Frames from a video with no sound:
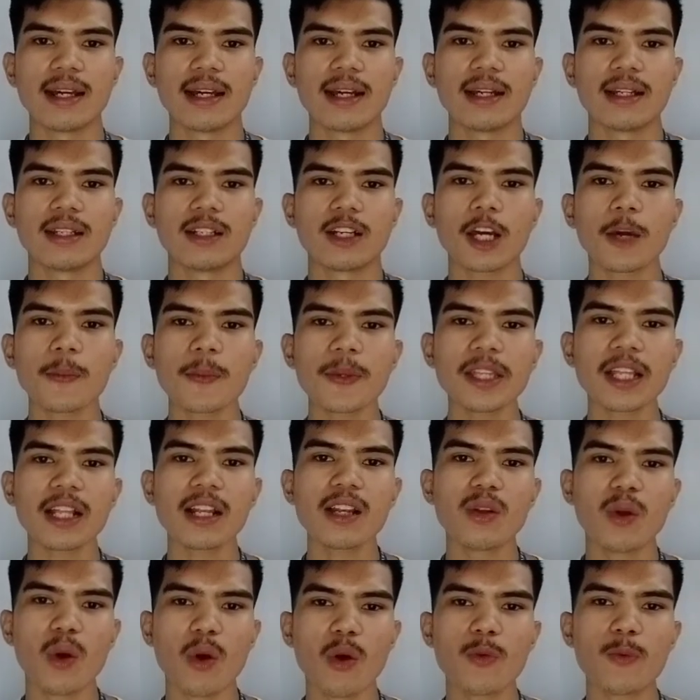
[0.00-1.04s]

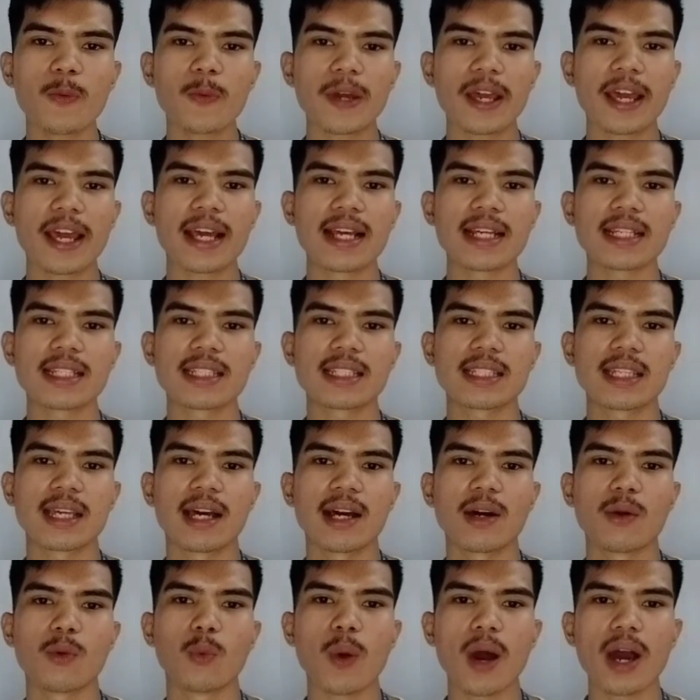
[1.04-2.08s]
Occipital lobe is
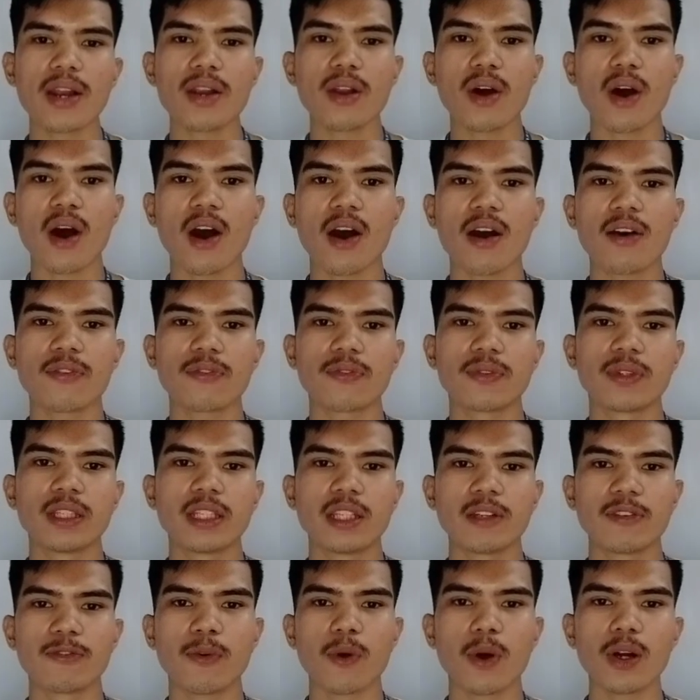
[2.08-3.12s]
one of
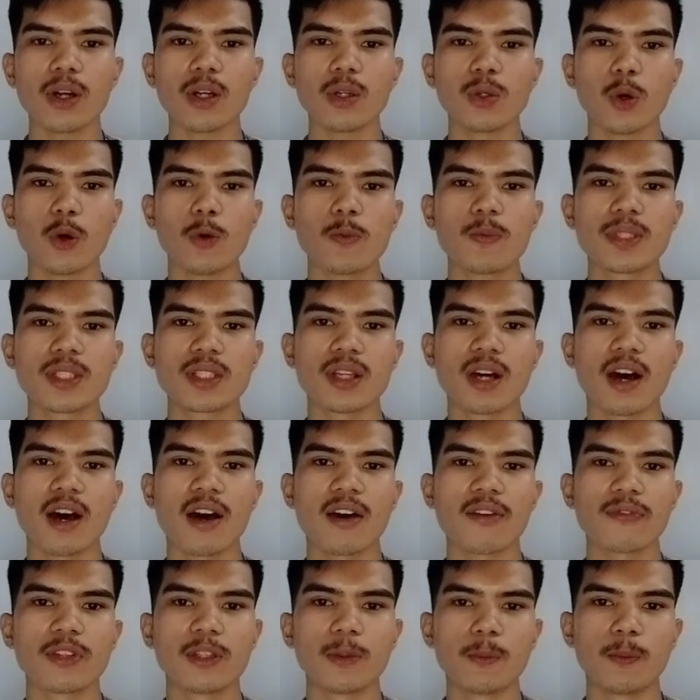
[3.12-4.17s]
the four lobes
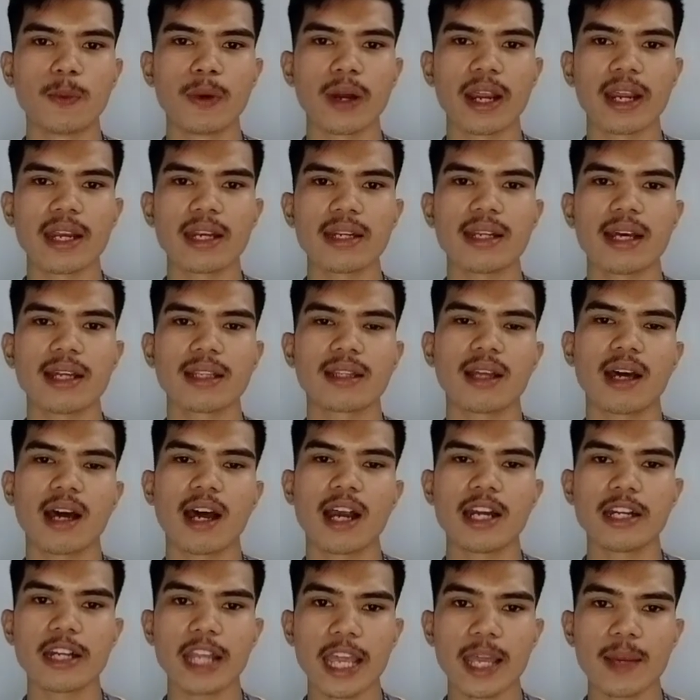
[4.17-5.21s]
of the brain that
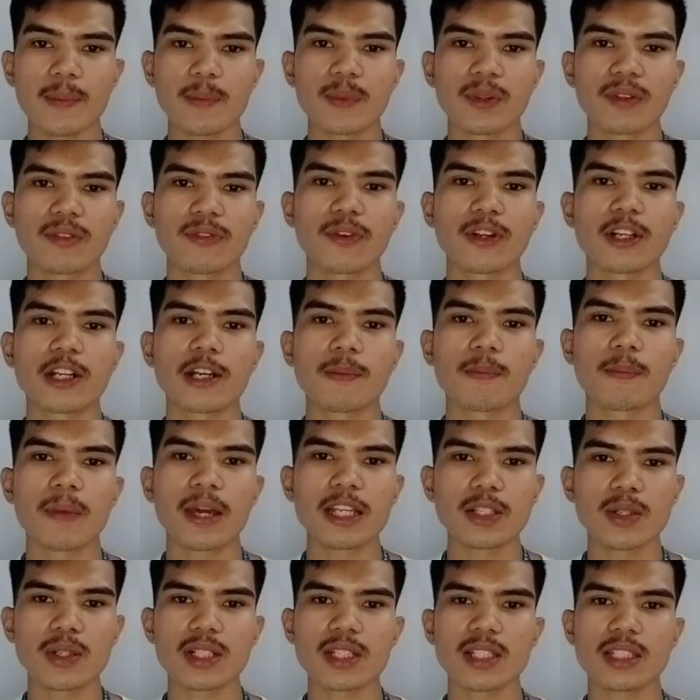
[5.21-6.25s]
are named for the
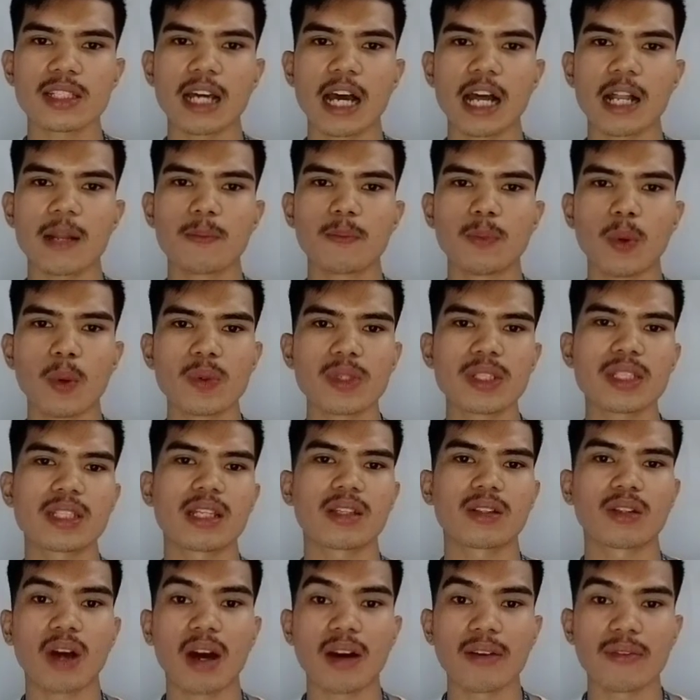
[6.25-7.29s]
major skull bones
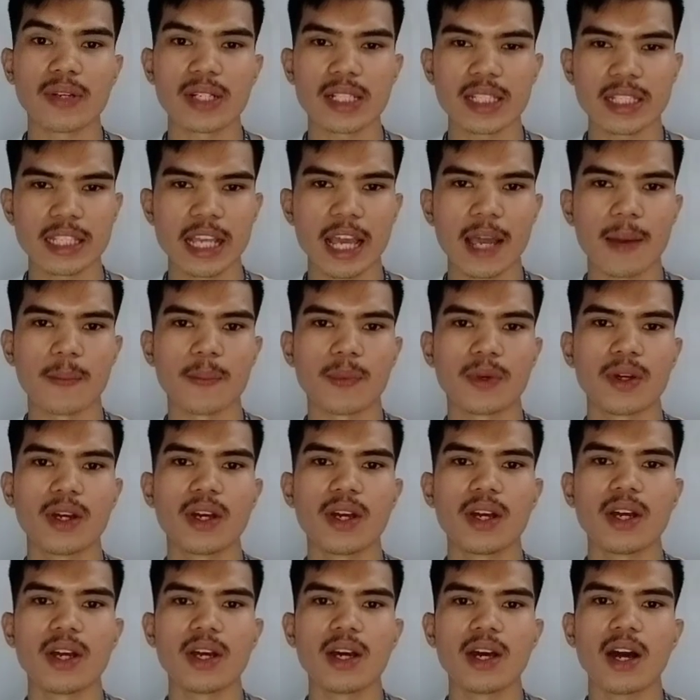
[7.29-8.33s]
that covers them.
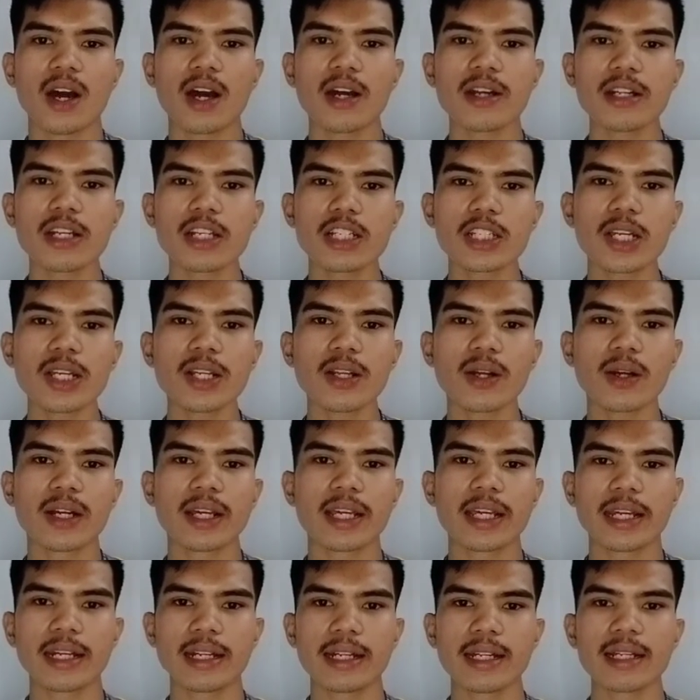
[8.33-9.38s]
Audition or
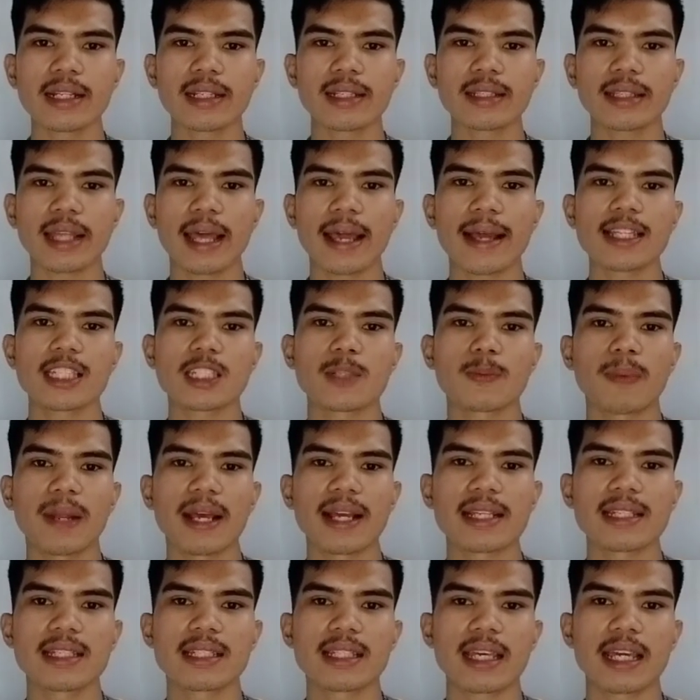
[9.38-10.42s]
hearing takes
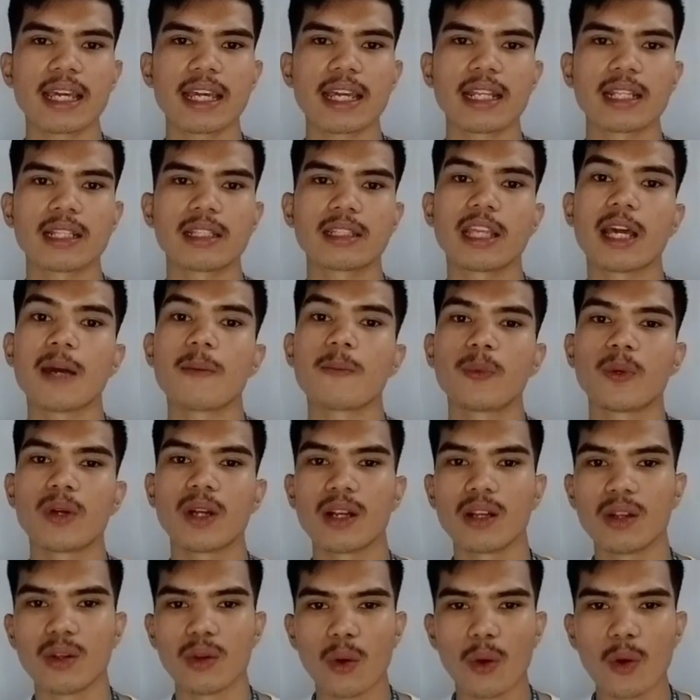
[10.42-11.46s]
place in
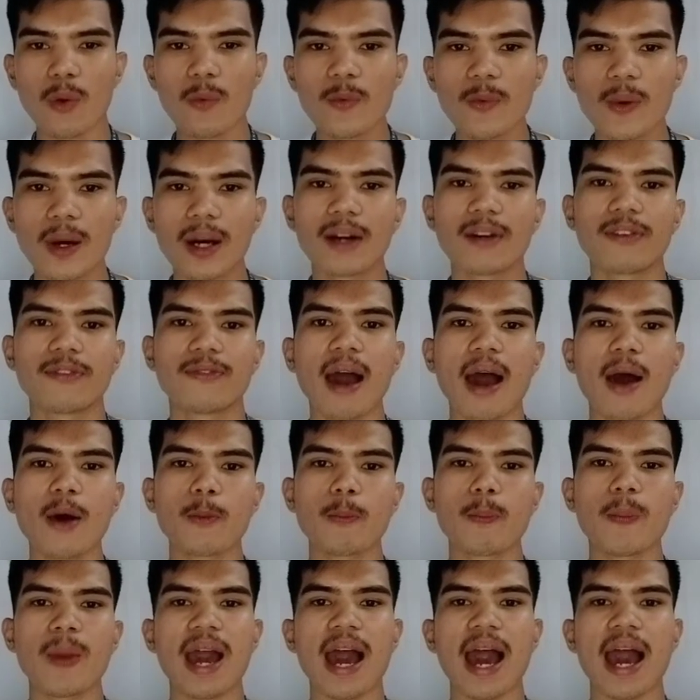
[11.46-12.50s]
temporal lobe,
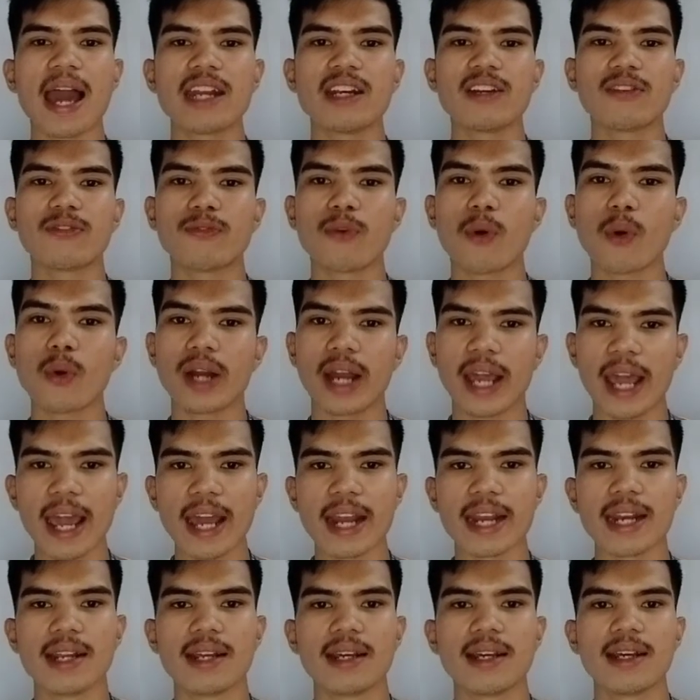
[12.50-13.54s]
found behind the
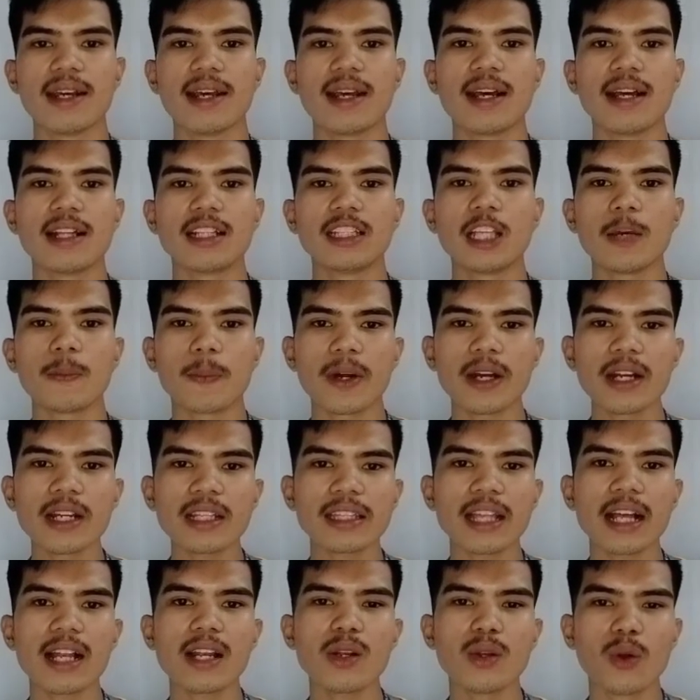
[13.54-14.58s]
forehead. The parietal
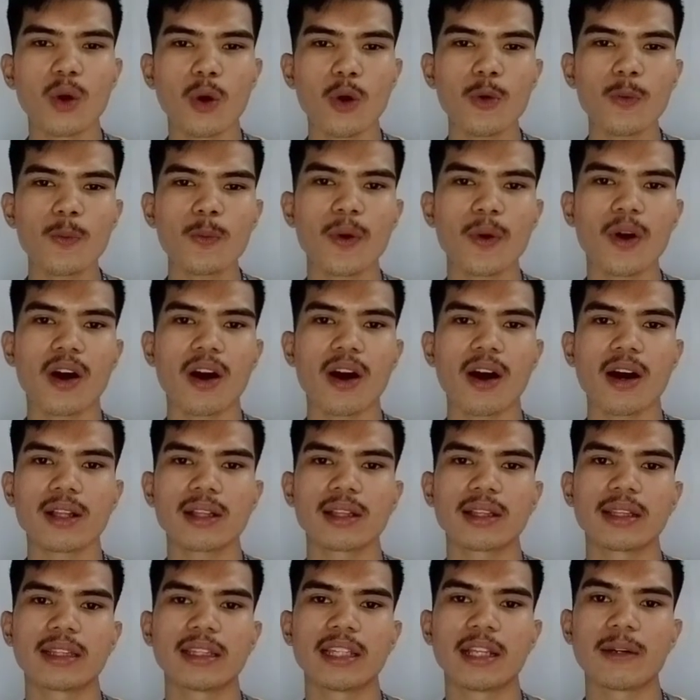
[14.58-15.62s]
lobe at
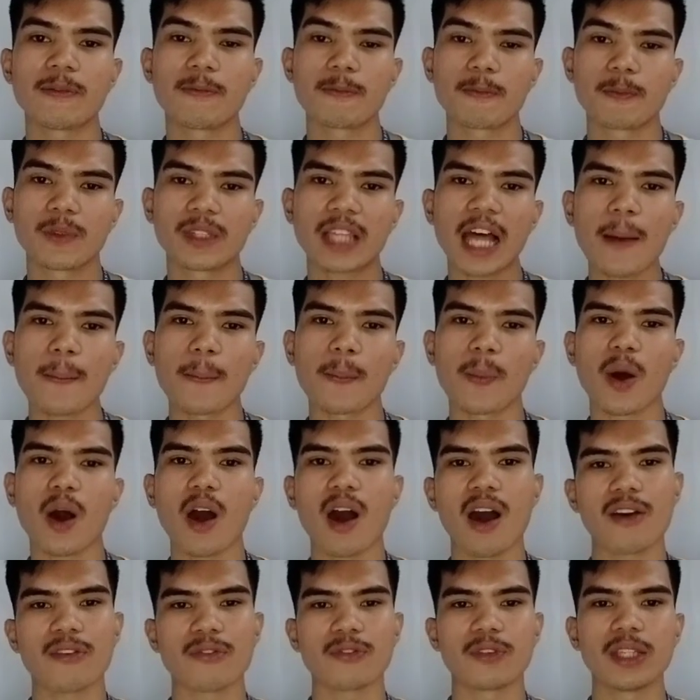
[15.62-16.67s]
the top
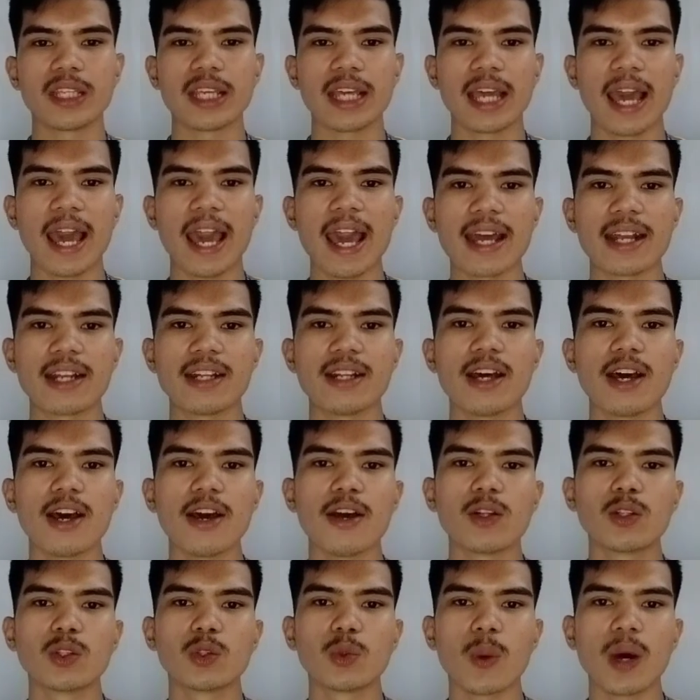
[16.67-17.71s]
of the head
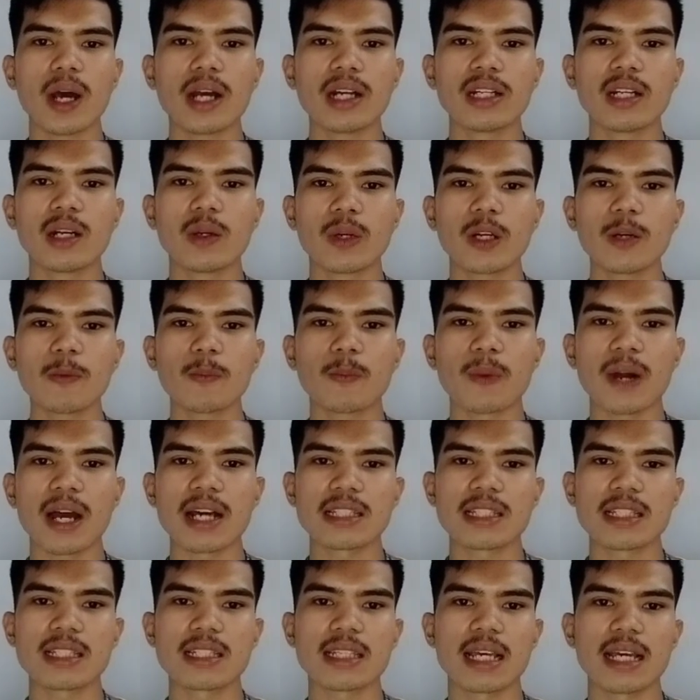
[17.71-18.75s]
toward the rear
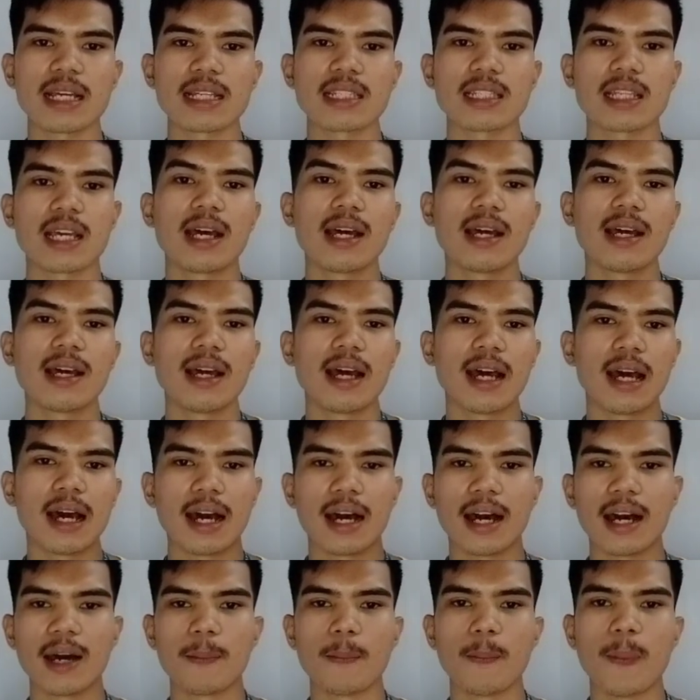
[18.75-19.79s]
processes
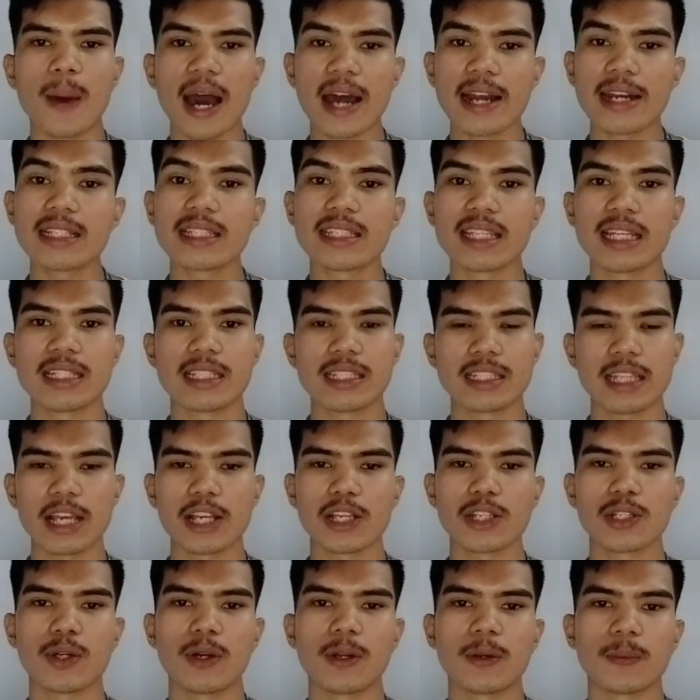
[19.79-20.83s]
body
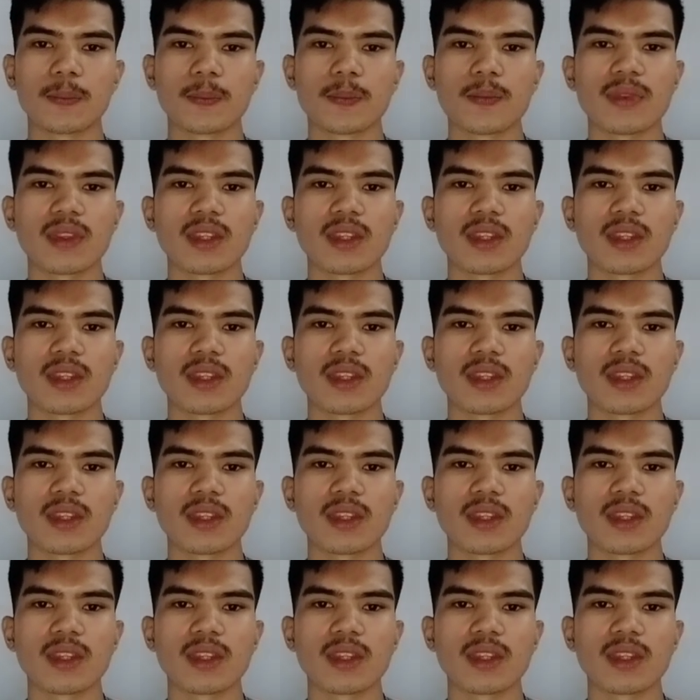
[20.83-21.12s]
sensation.